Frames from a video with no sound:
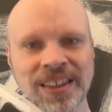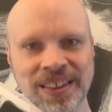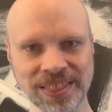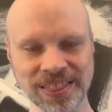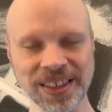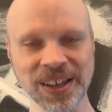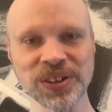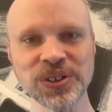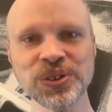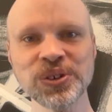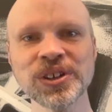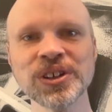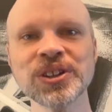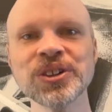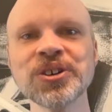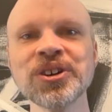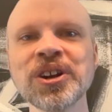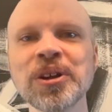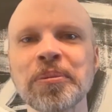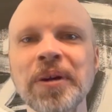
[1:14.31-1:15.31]
Then you can
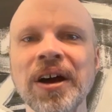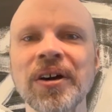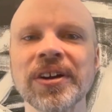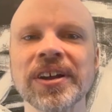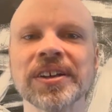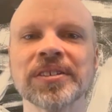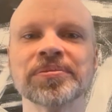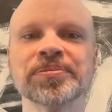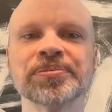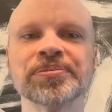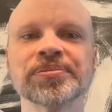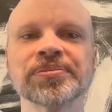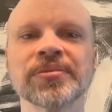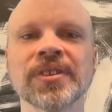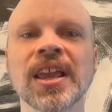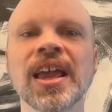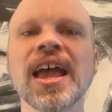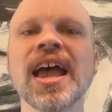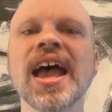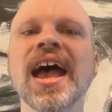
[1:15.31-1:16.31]
learn about it.
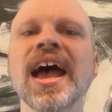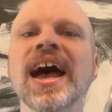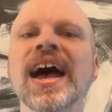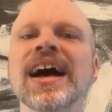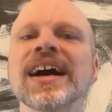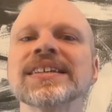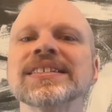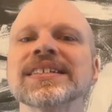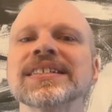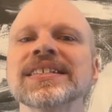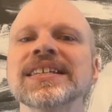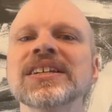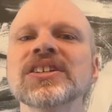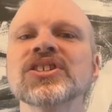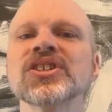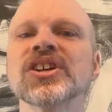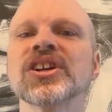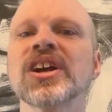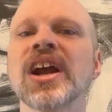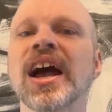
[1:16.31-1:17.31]
As a
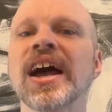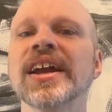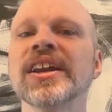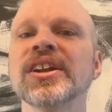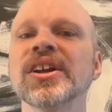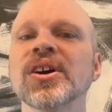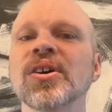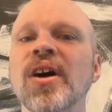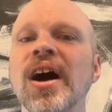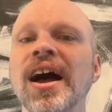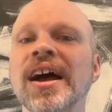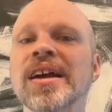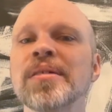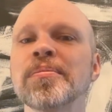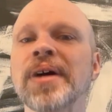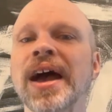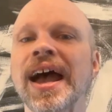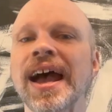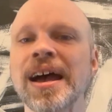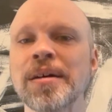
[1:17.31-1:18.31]
teacher, I know
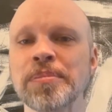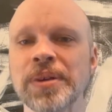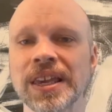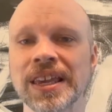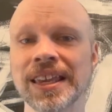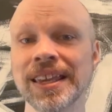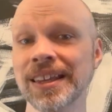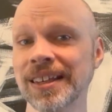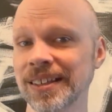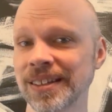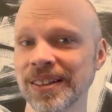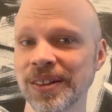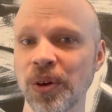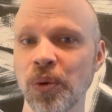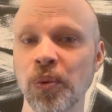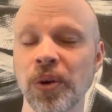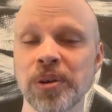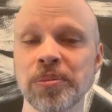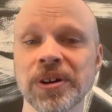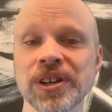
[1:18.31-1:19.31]
I'm happy
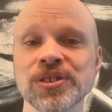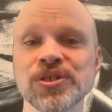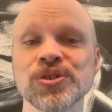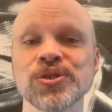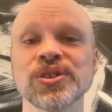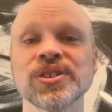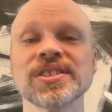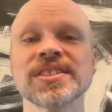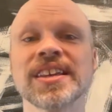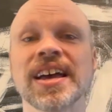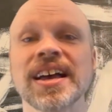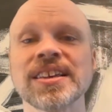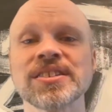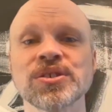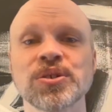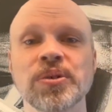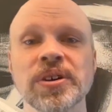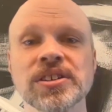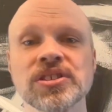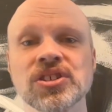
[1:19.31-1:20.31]
when my students
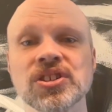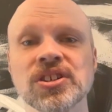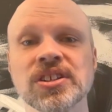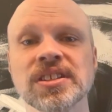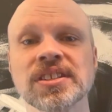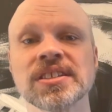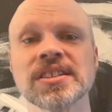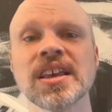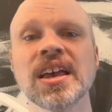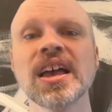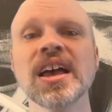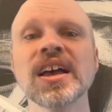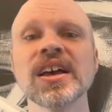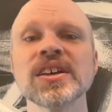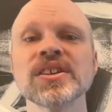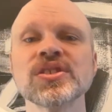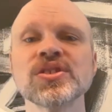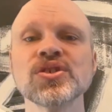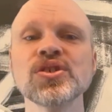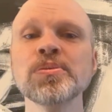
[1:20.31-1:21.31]
ask questions,
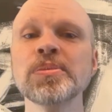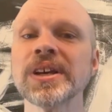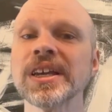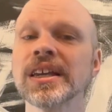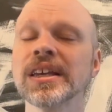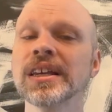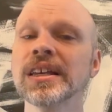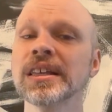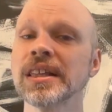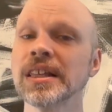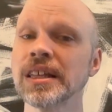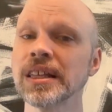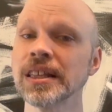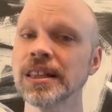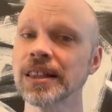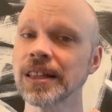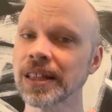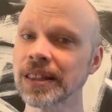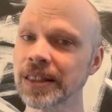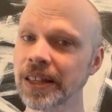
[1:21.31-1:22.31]
assuming
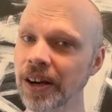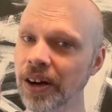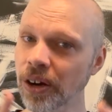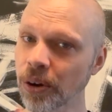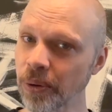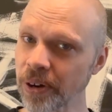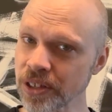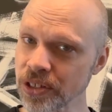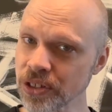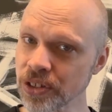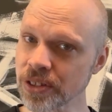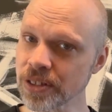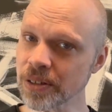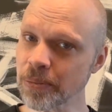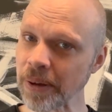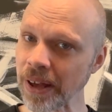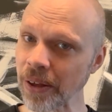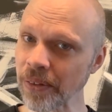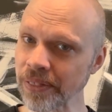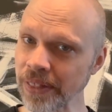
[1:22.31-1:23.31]
that they are questions
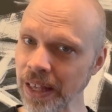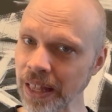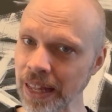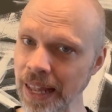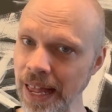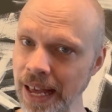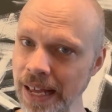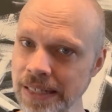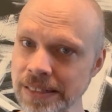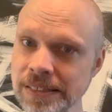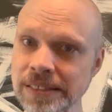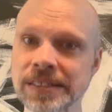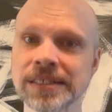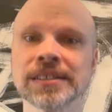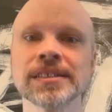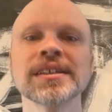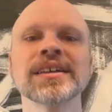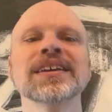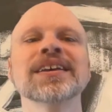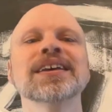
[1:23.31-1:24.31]
about the class
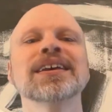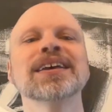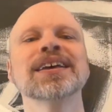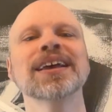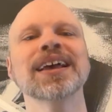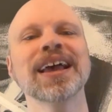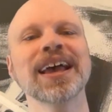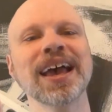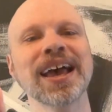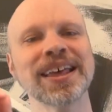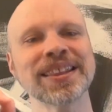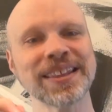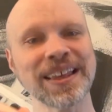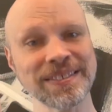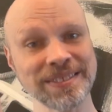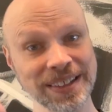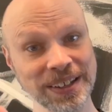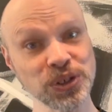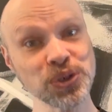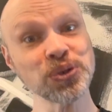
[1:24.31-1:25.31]
and
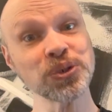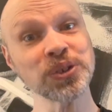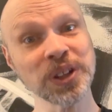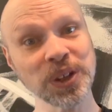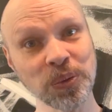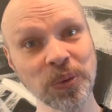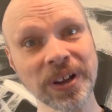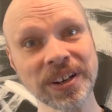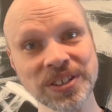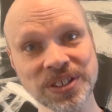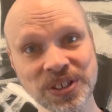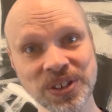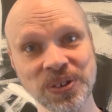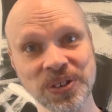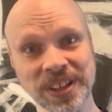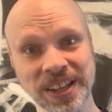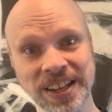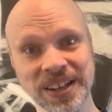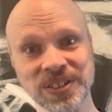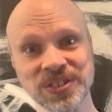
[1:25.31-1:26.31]
that they truly want to know
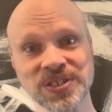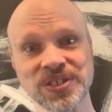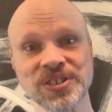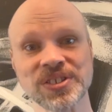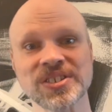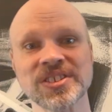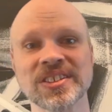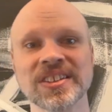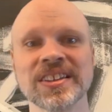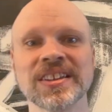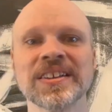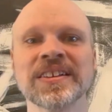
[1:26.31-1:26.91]
the answers.